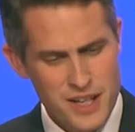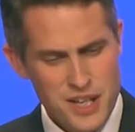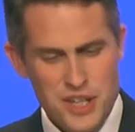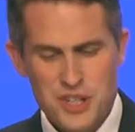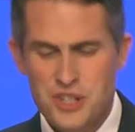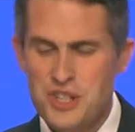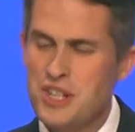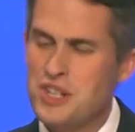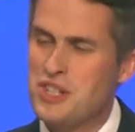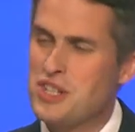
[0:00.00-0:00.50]

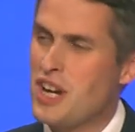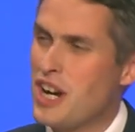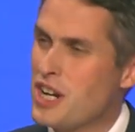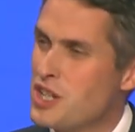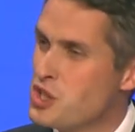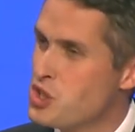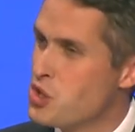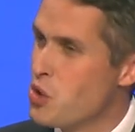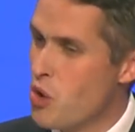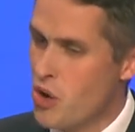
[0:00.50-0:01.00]
Since I
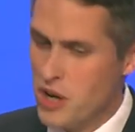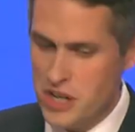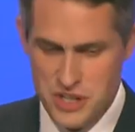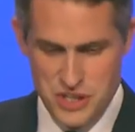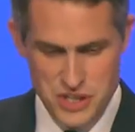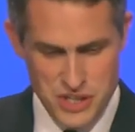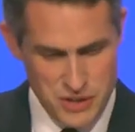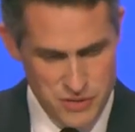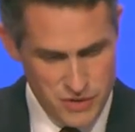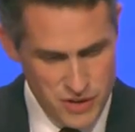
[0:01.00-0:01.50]

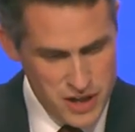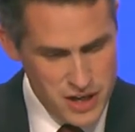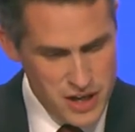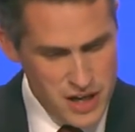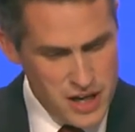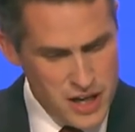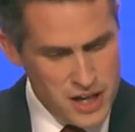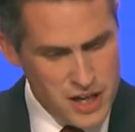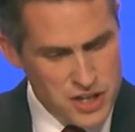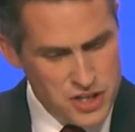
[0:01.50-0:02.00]
joined, uh,
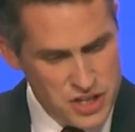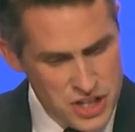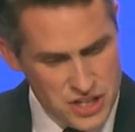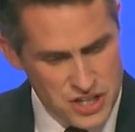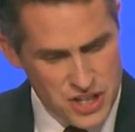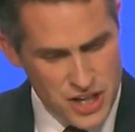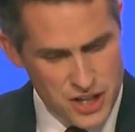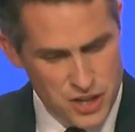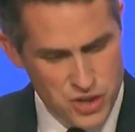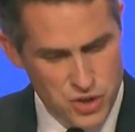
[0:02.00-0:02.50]
since
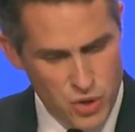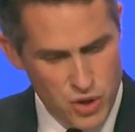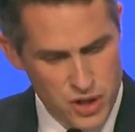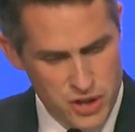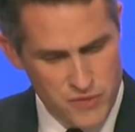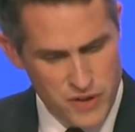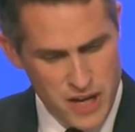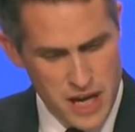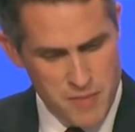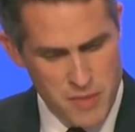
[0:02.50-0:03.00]
I
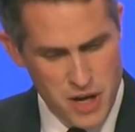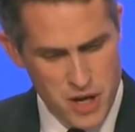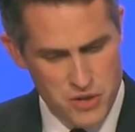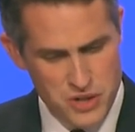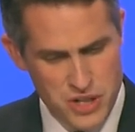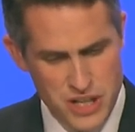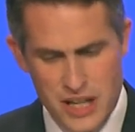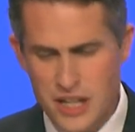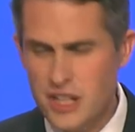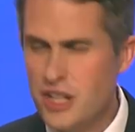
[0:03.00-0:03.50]
joined the MOD
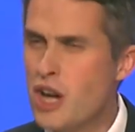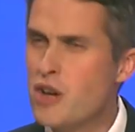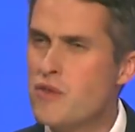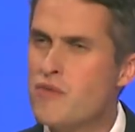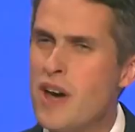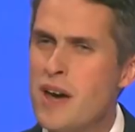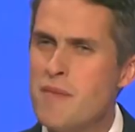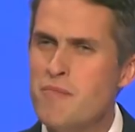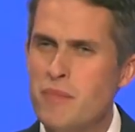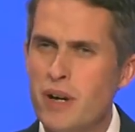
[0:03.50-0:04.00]
in
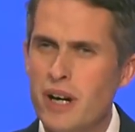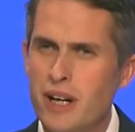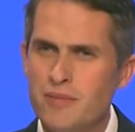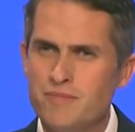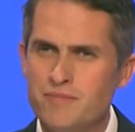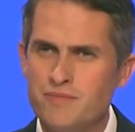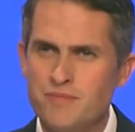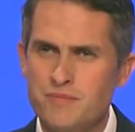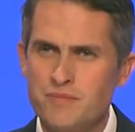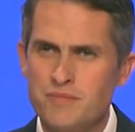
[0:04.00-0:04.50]
November,
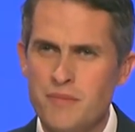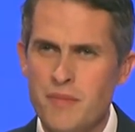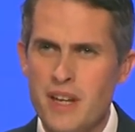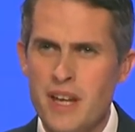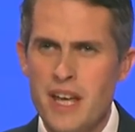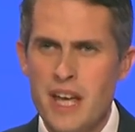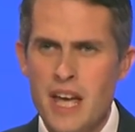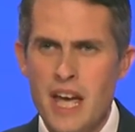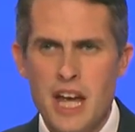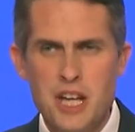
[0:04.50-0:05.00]

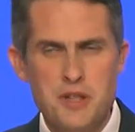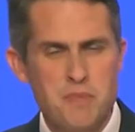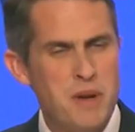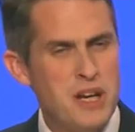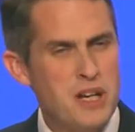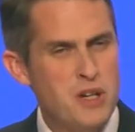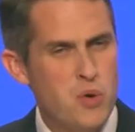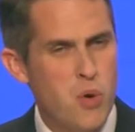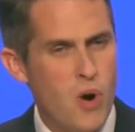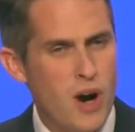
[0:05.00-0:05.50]
it's
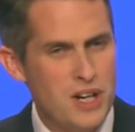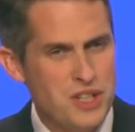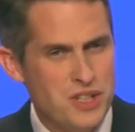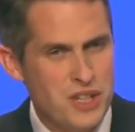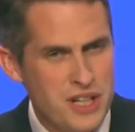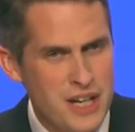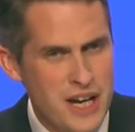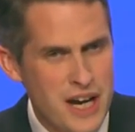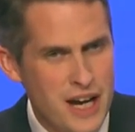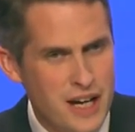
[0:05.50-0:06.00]
been quite a
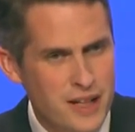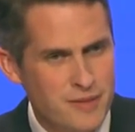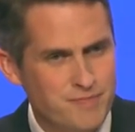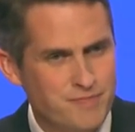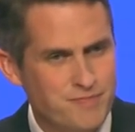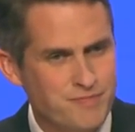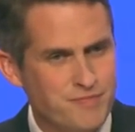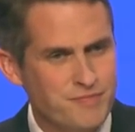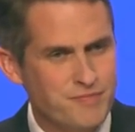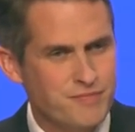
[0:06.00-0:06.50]
year.
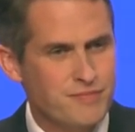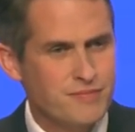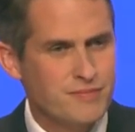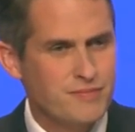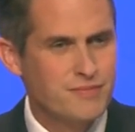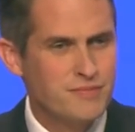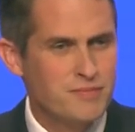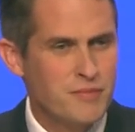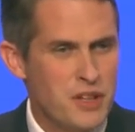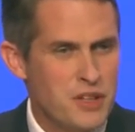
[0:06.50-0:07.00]

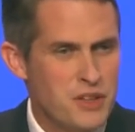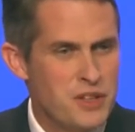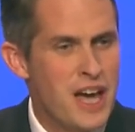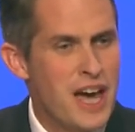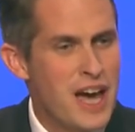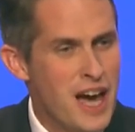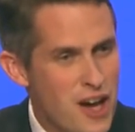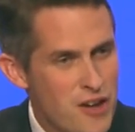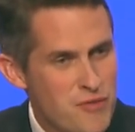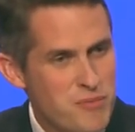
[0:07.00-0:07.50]
There
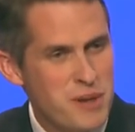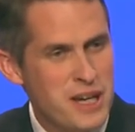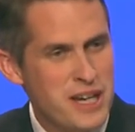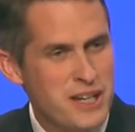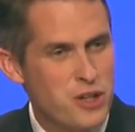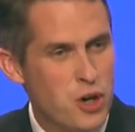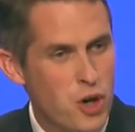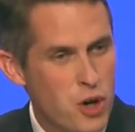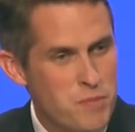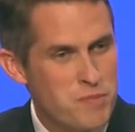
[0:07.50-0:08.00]
have been
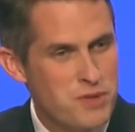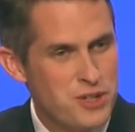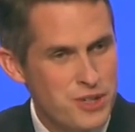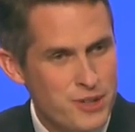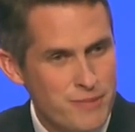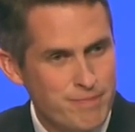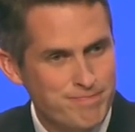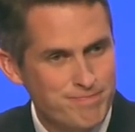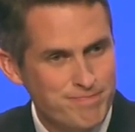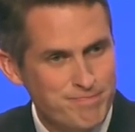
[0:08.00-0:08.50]
ups
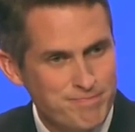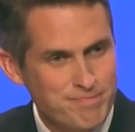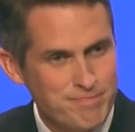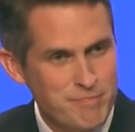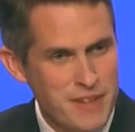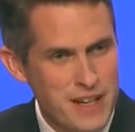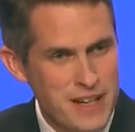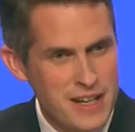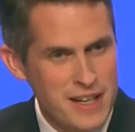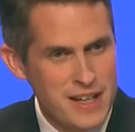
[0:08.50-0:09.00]

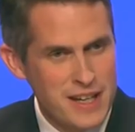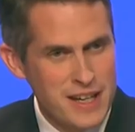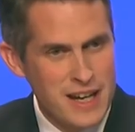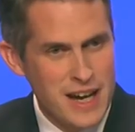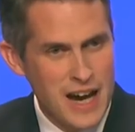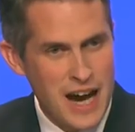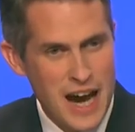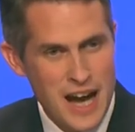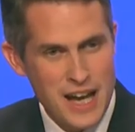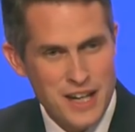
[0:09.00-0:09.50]

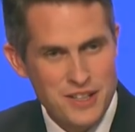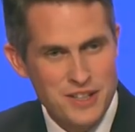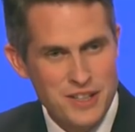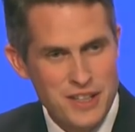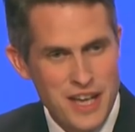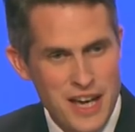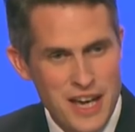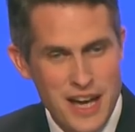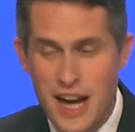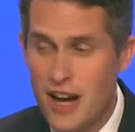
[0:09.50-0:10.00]
and
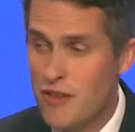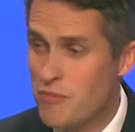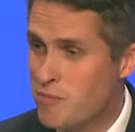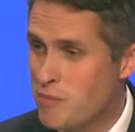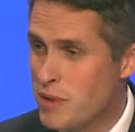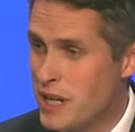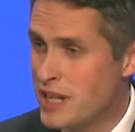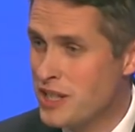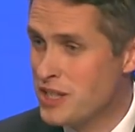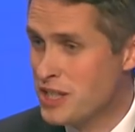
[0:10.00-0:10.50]
there have
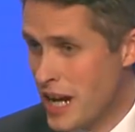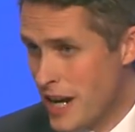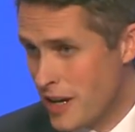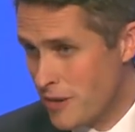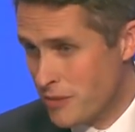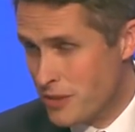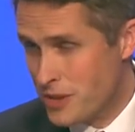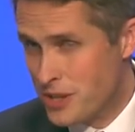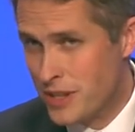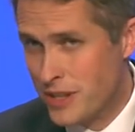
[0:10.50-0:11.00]
been
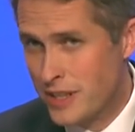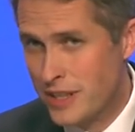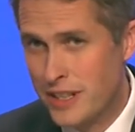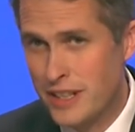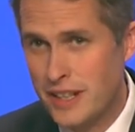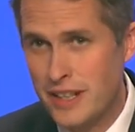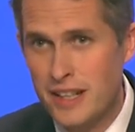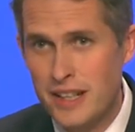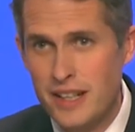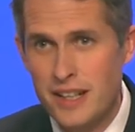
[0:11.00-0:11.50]
downs.
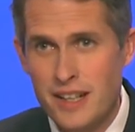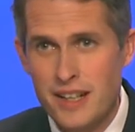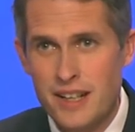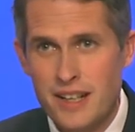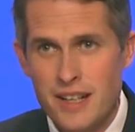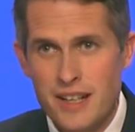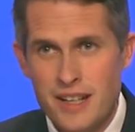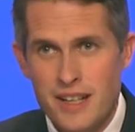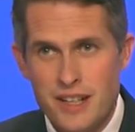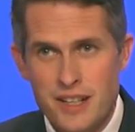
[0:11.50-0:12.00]

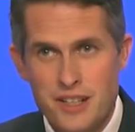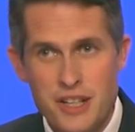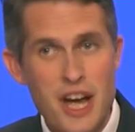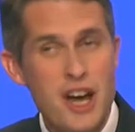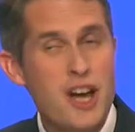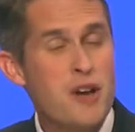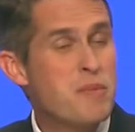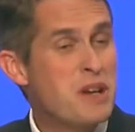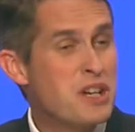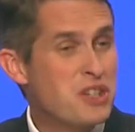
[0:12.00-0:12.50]
There
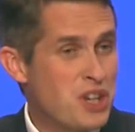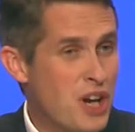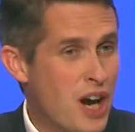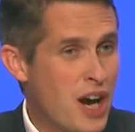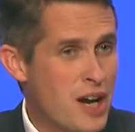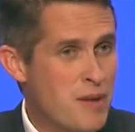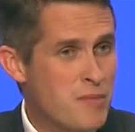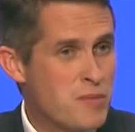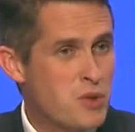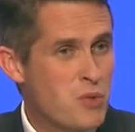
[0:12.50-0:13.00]
have been
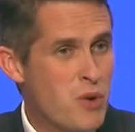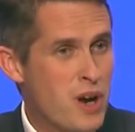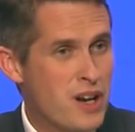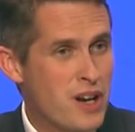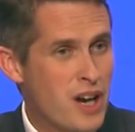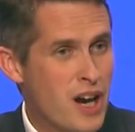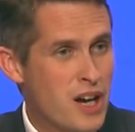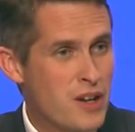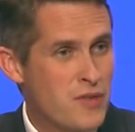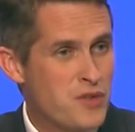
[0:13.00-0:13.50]
times when
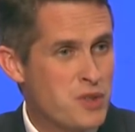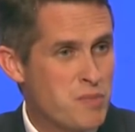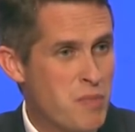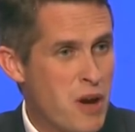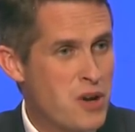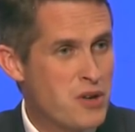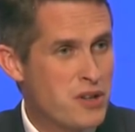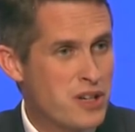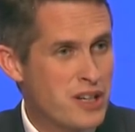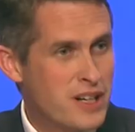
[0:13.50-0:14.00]
I've
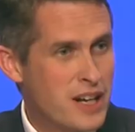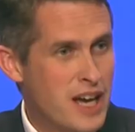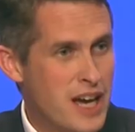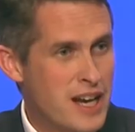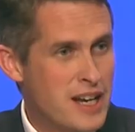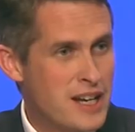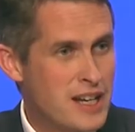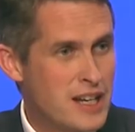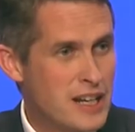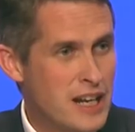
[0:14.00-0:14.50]
spoken
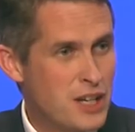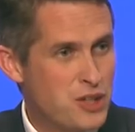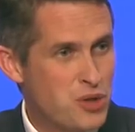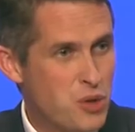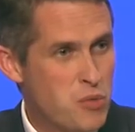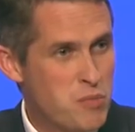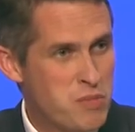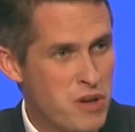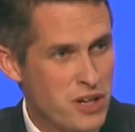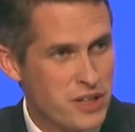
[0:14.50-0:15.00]
a little
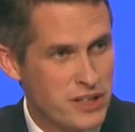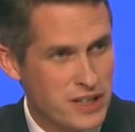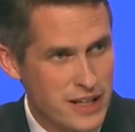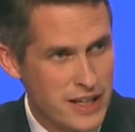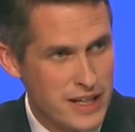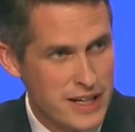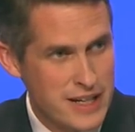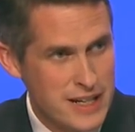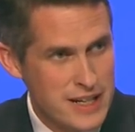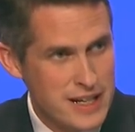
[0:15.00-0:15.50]

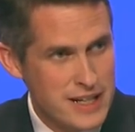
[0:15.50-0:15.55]
bluntly,